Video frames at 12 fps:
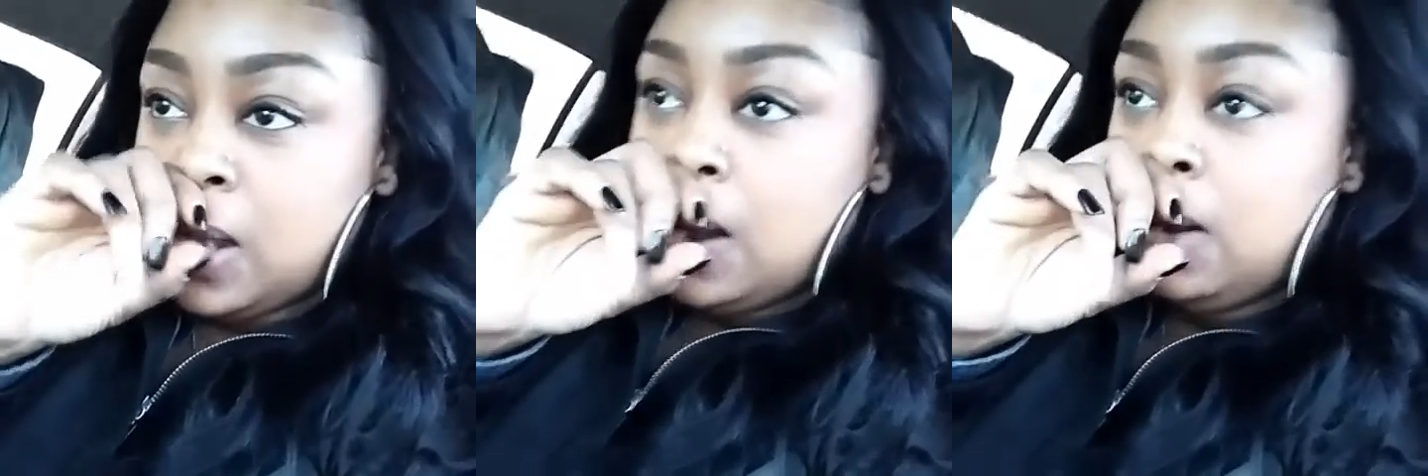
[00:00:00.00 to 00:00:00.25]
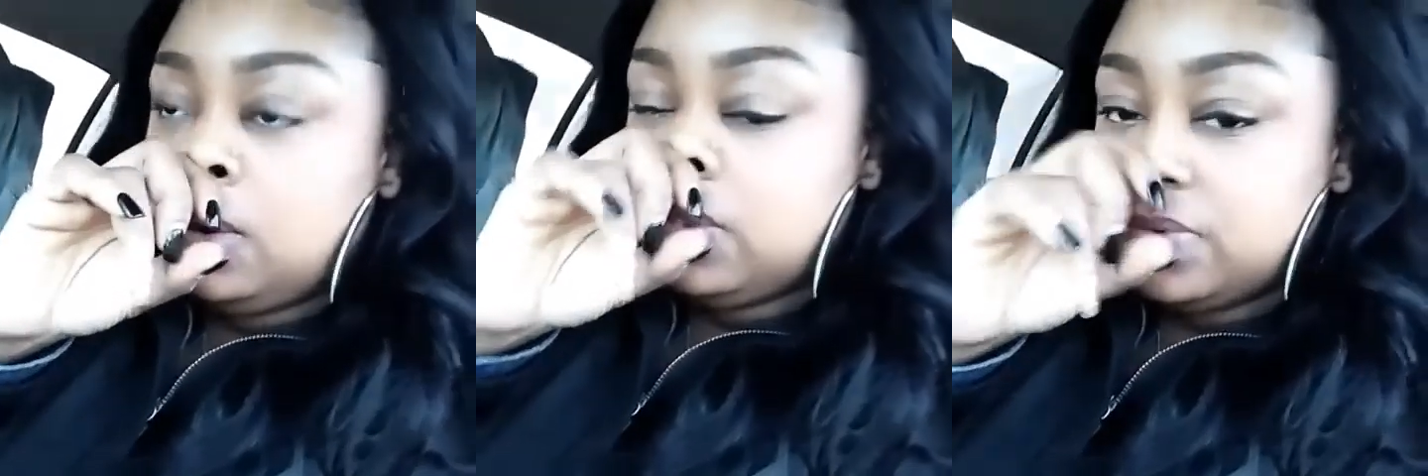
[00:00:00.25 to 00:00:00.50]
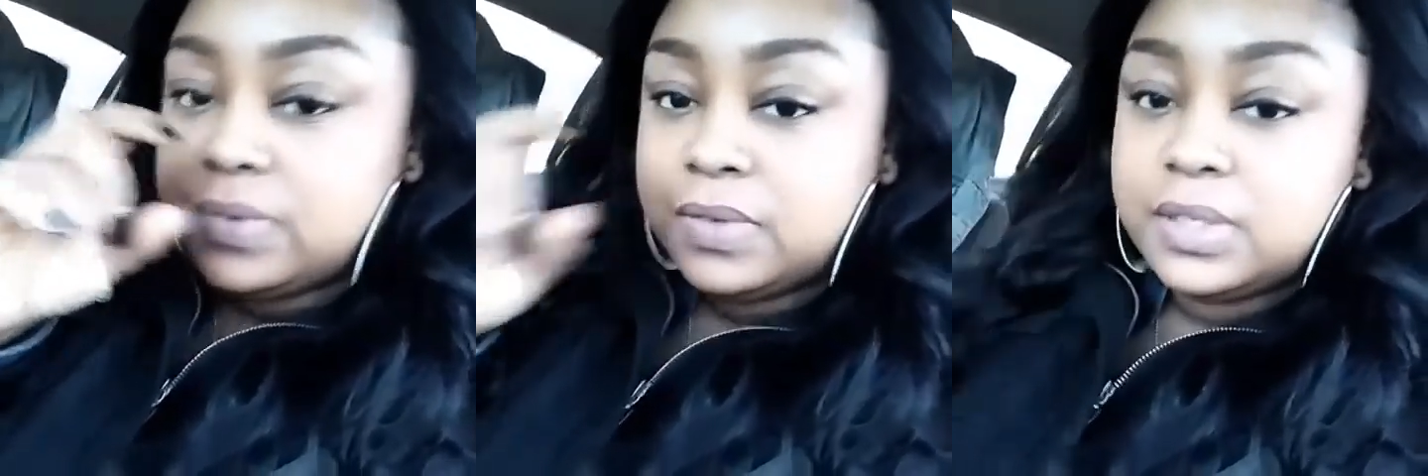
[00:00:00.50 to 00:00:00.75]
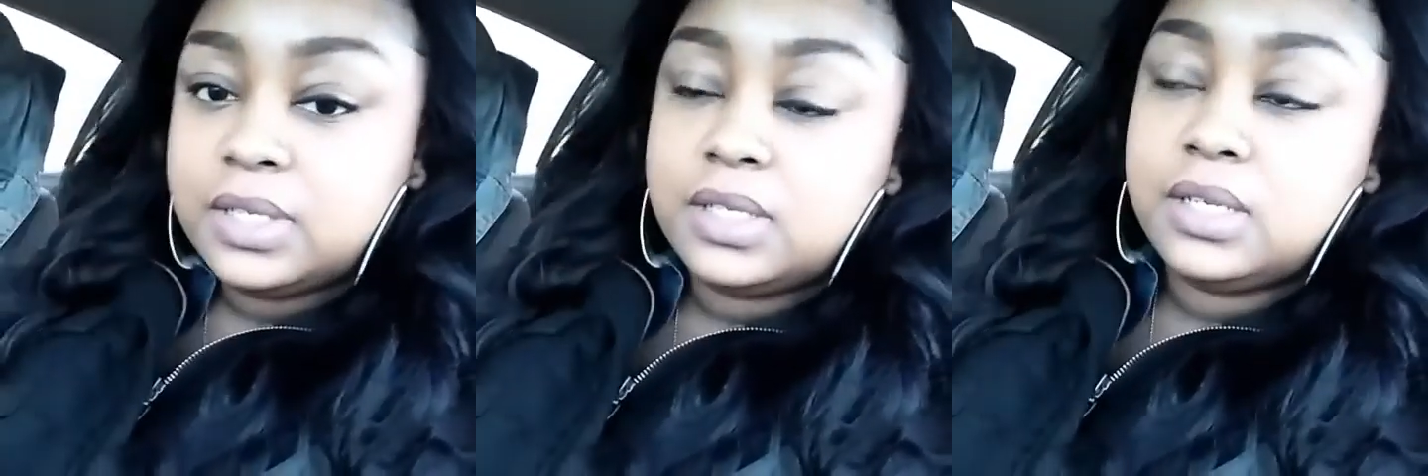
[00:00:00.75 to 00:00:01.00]
off,
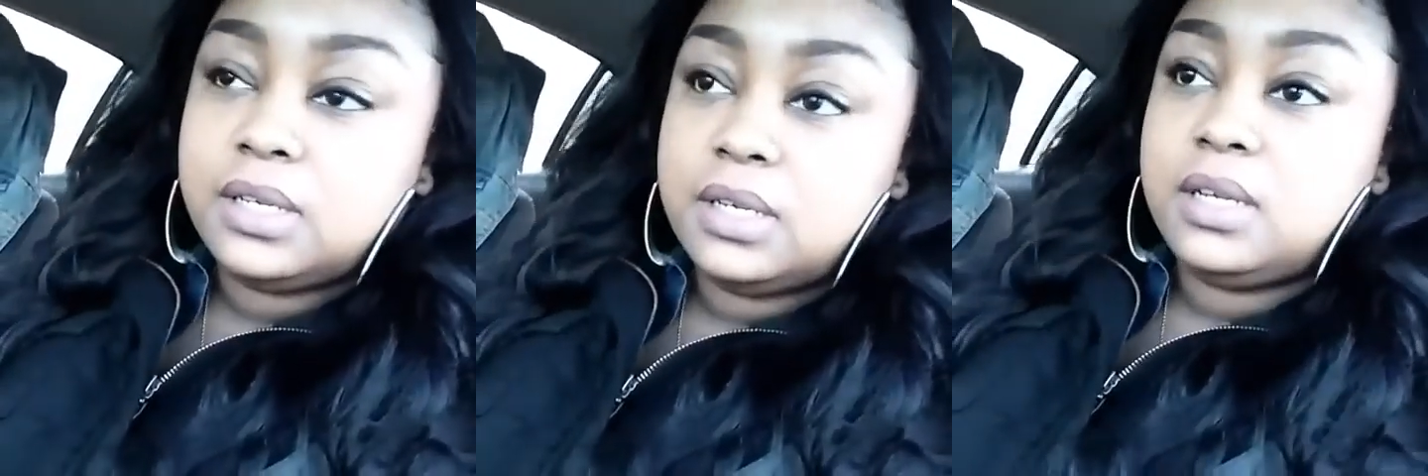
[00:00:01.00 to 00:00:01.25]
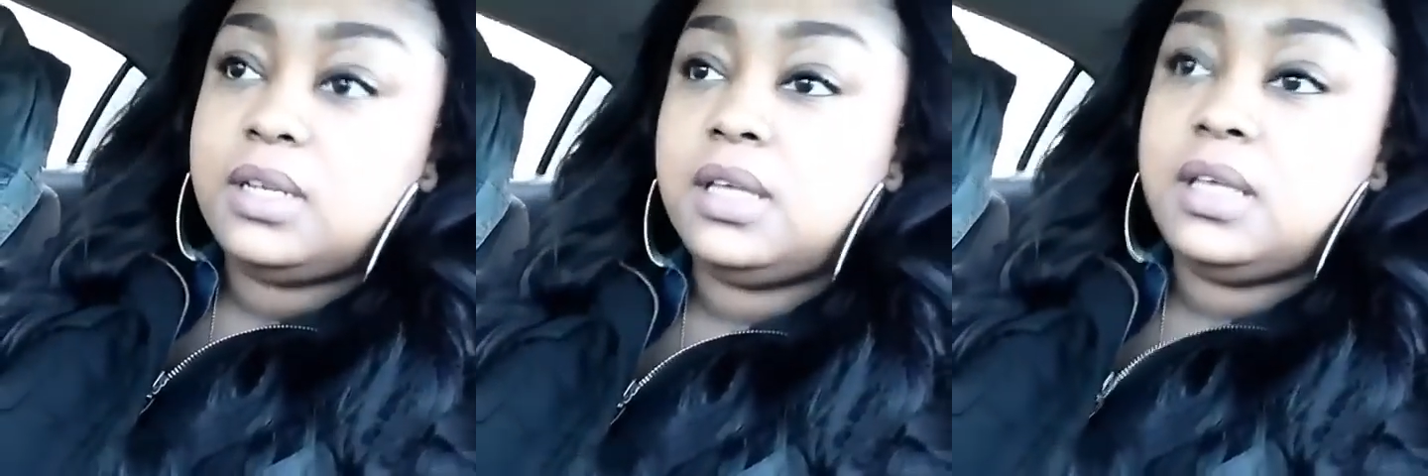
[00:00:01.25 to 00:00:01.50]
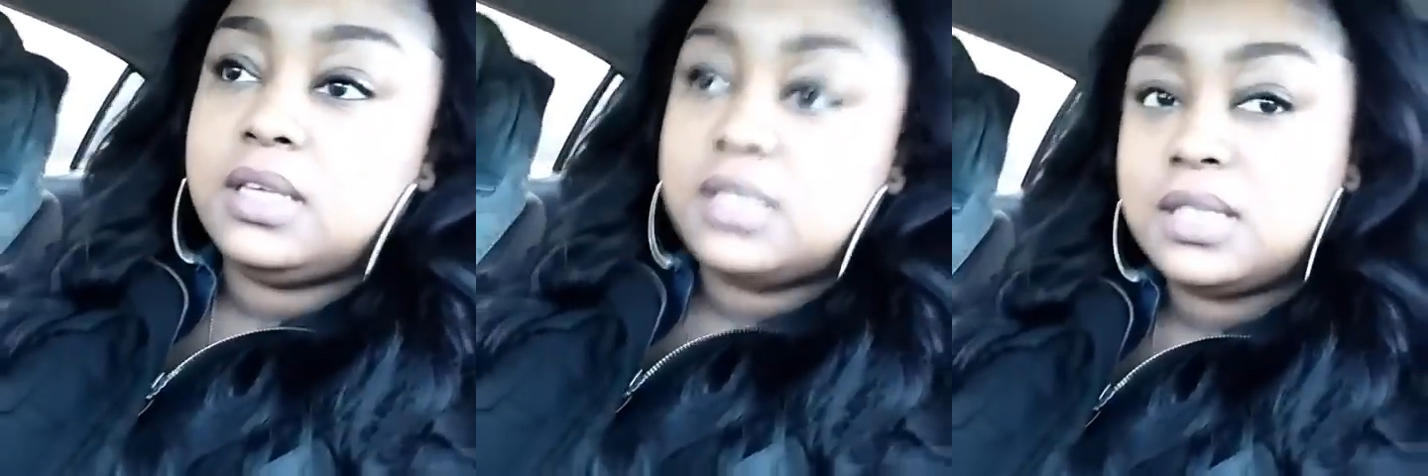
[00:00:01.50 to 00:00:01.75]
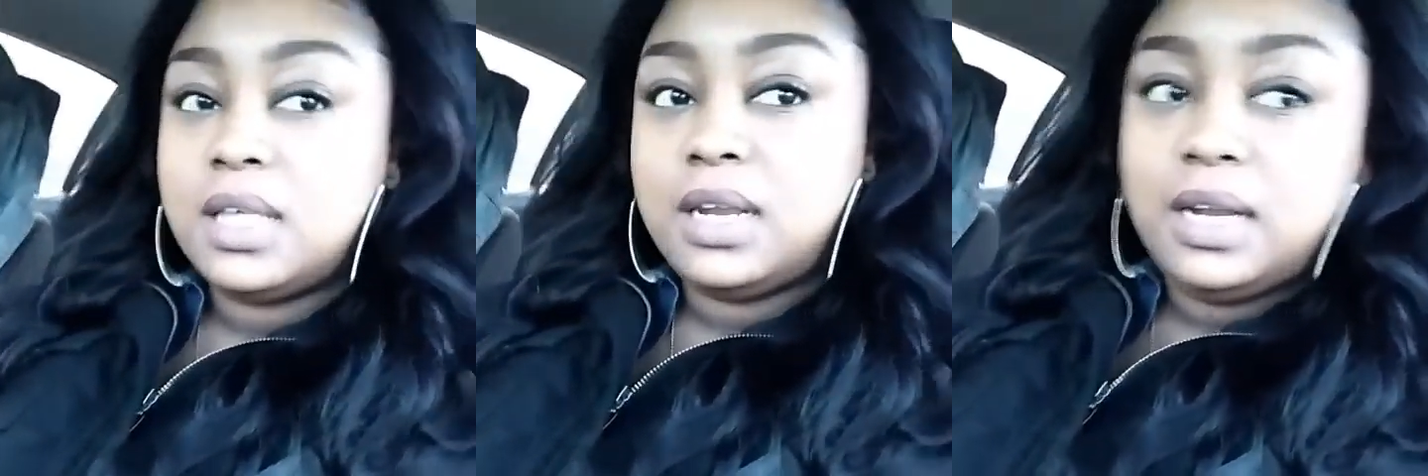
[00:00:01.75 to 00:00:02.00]

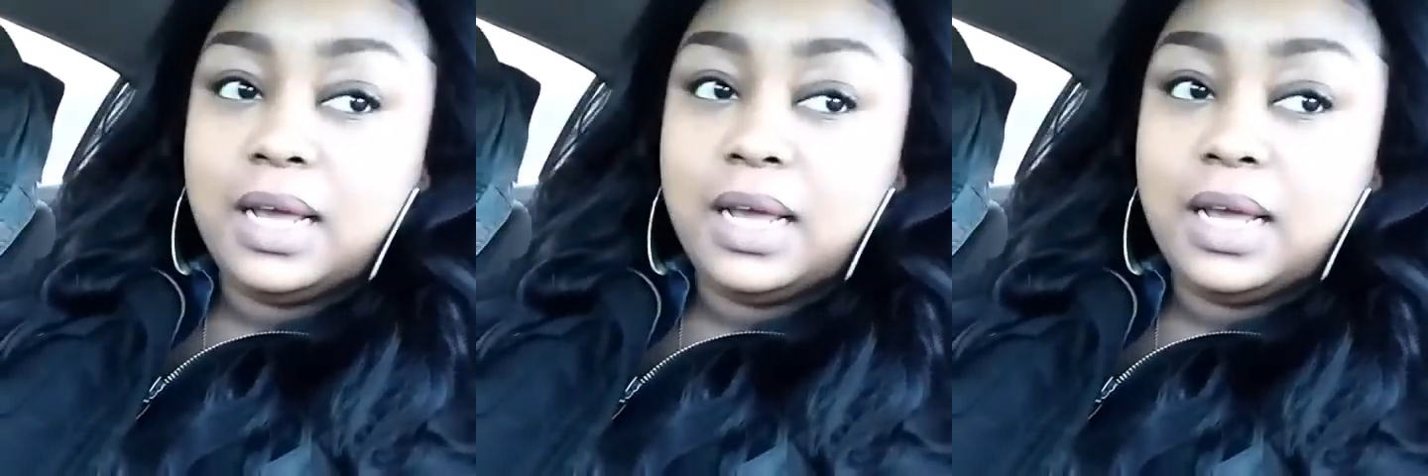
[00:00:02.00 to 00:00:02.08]
instead